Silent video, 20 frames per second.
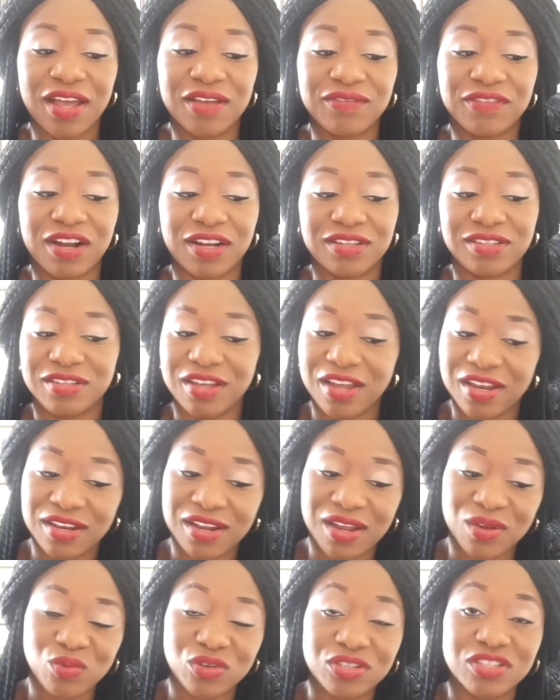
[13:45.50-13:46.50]

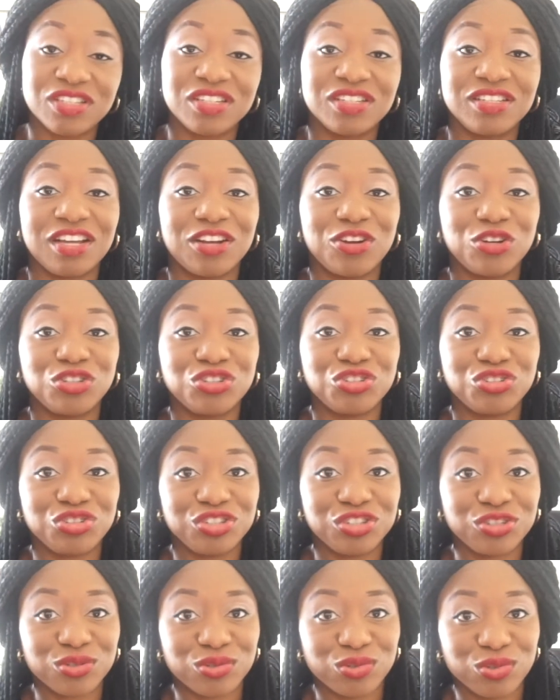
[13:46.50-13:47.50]
attended was in the secondary
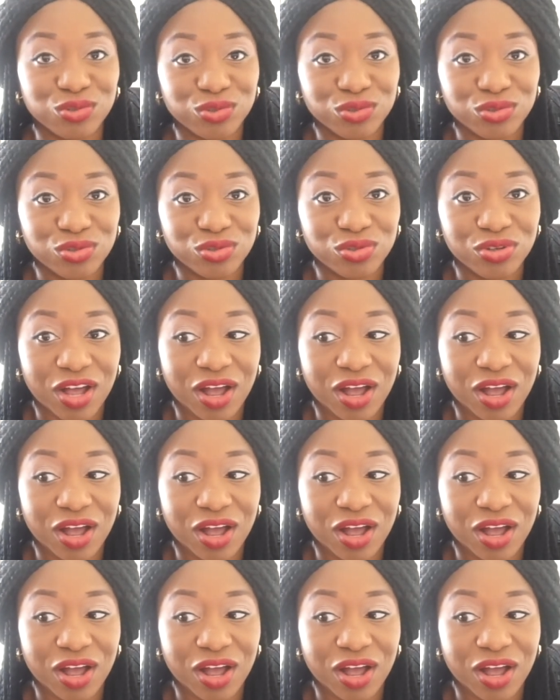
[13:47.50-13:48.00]
school.